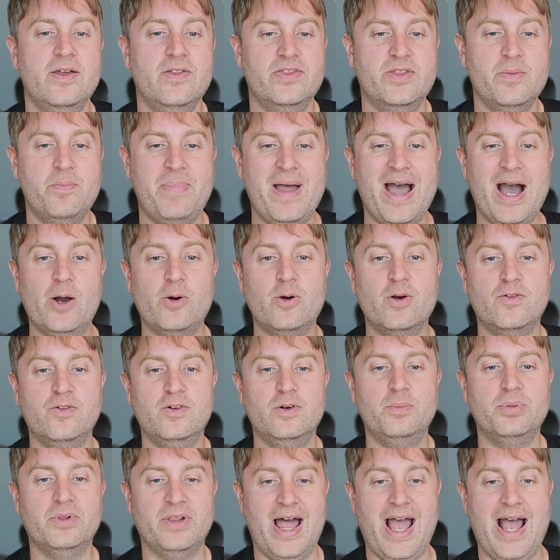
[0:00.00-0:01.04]
The
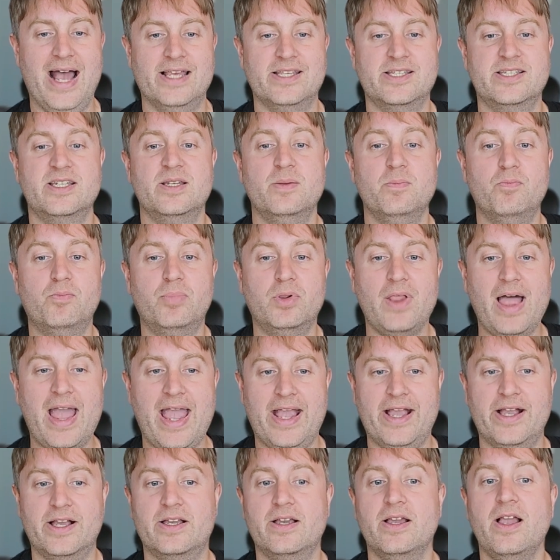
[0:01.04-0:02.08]
powerful blast,
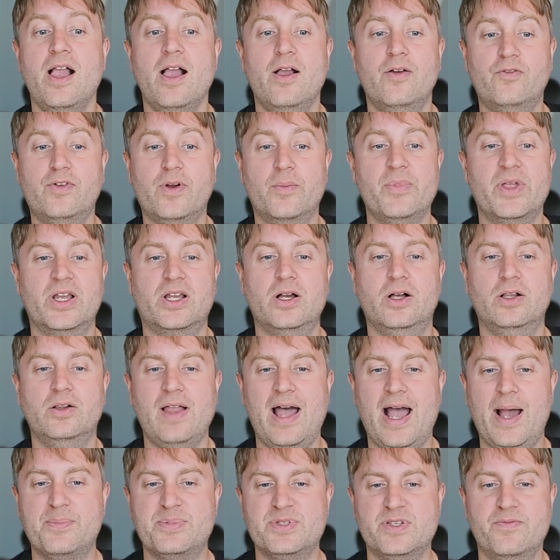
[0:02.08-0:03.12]
blank, from the
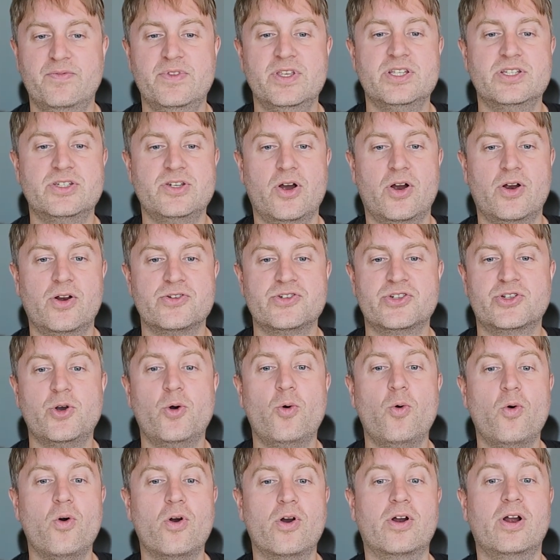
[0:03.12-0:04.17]
collapse of the star's
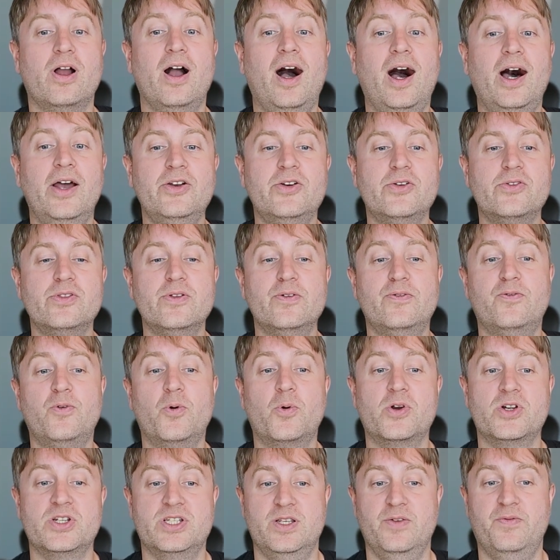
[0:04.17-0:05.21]
core under the
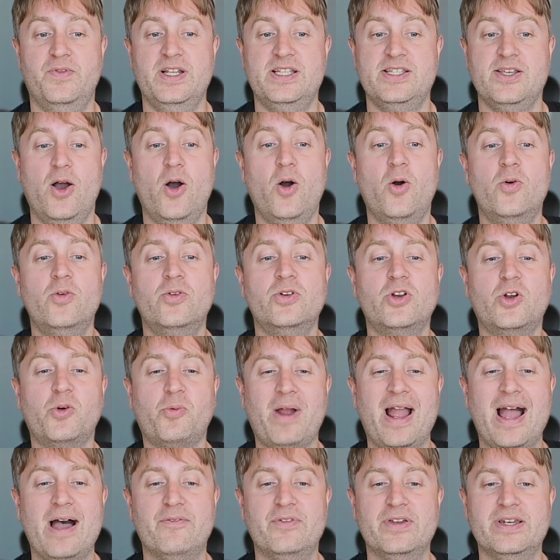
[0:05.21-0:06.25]
force of its own
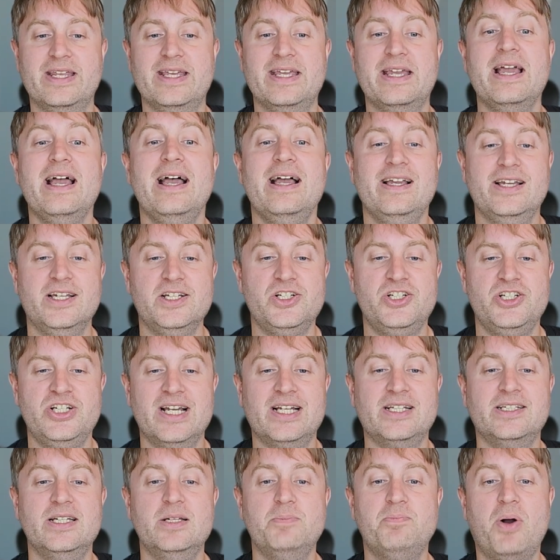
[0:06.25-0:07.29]
gravity
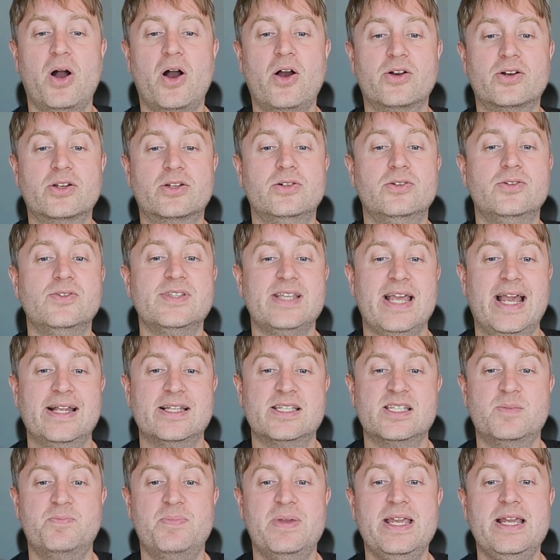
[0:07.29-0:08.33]
ejected particles at
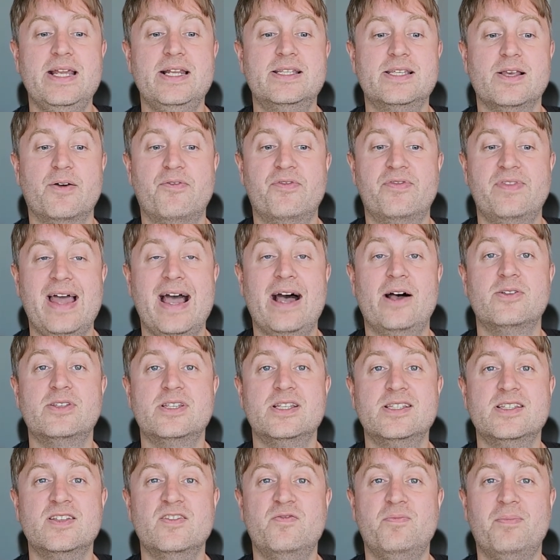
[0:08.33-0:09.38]
speeds of
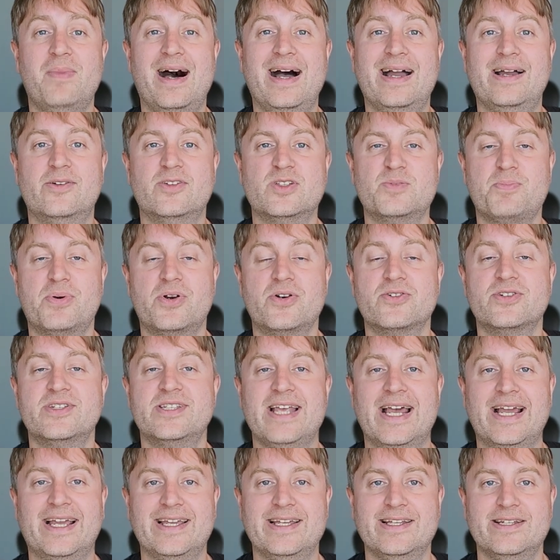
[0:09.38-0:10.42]
thousands of miles per
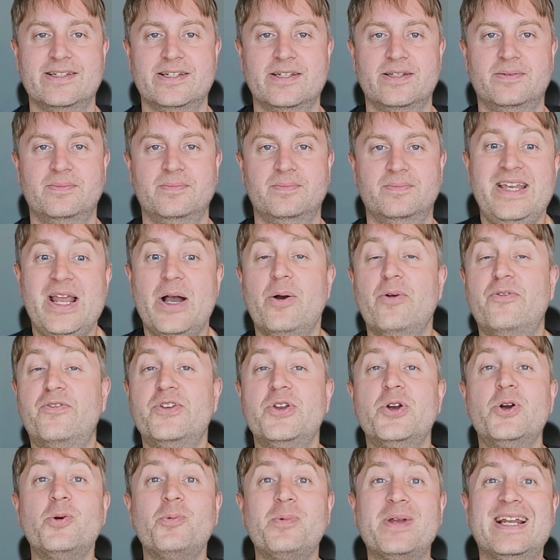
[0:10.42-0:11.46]
second. Now, if
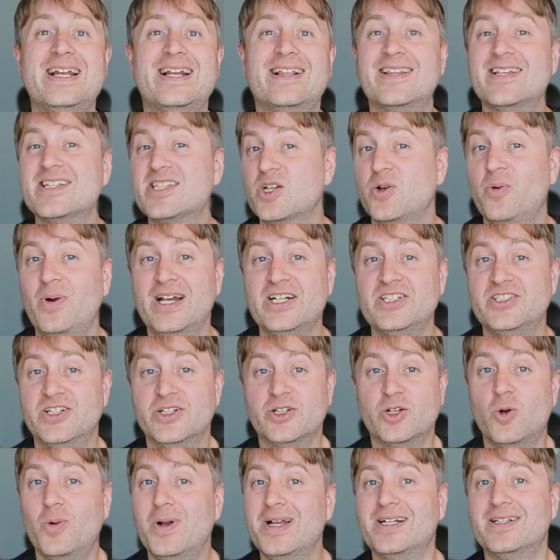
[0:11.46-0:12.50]
you're reading this question
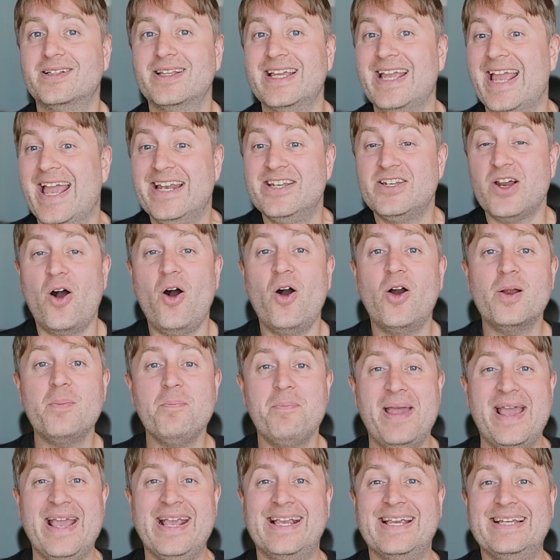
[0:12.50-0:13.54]
quickly and aren't
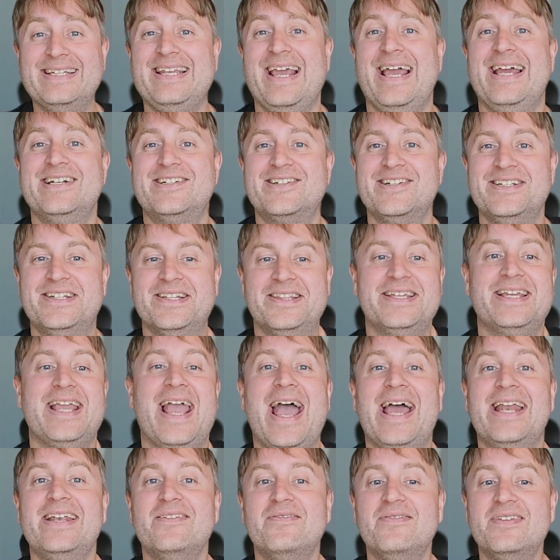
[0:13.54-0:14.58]
paying attention to the
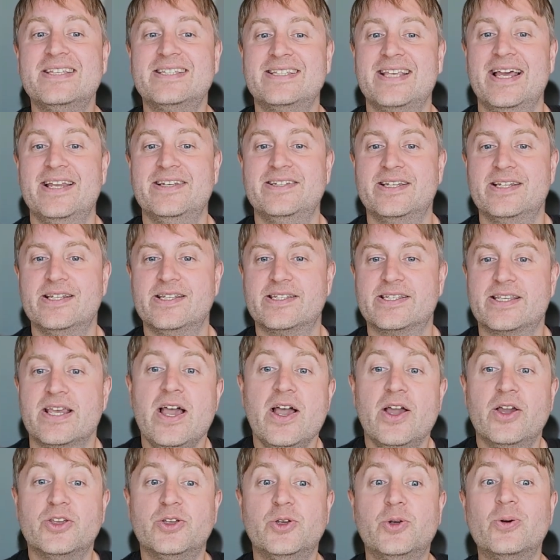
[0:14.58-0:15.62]
end of the sentence,
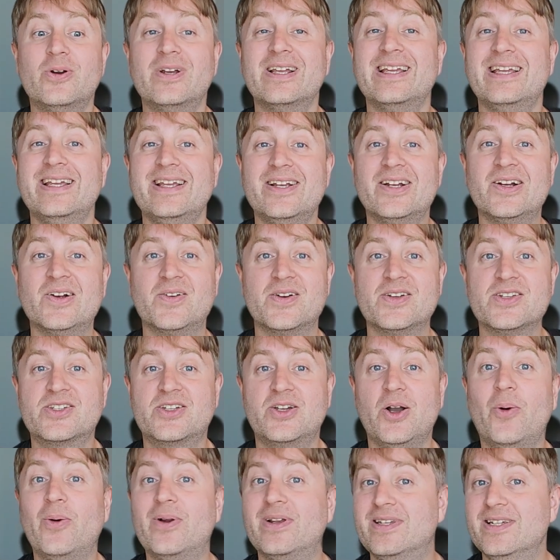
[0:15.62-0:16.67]
your ear is
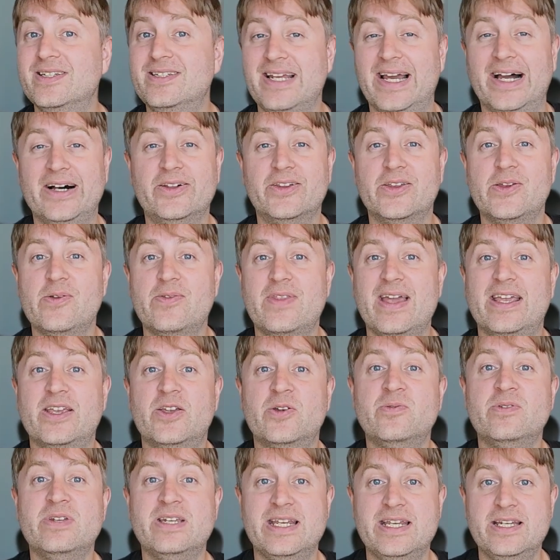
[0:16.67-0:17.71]
going to tell you that you
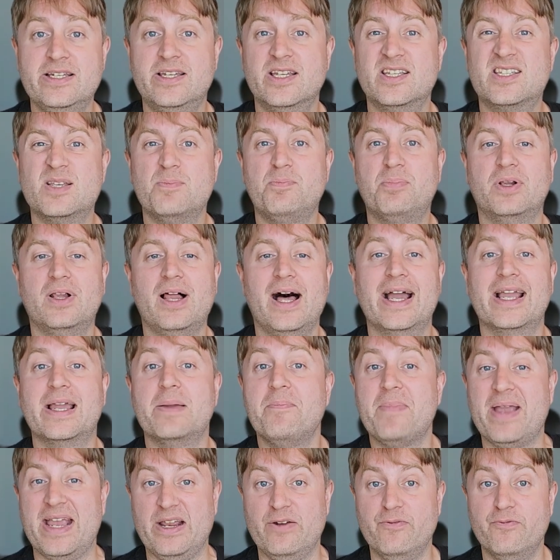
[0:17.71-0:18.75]
need to supply a
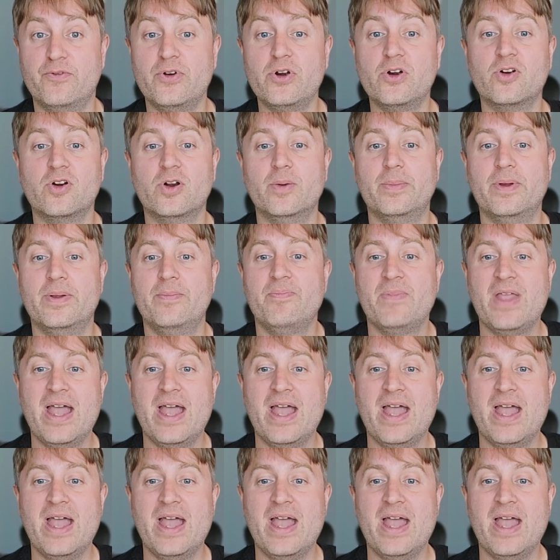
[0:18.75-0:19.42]
main verb.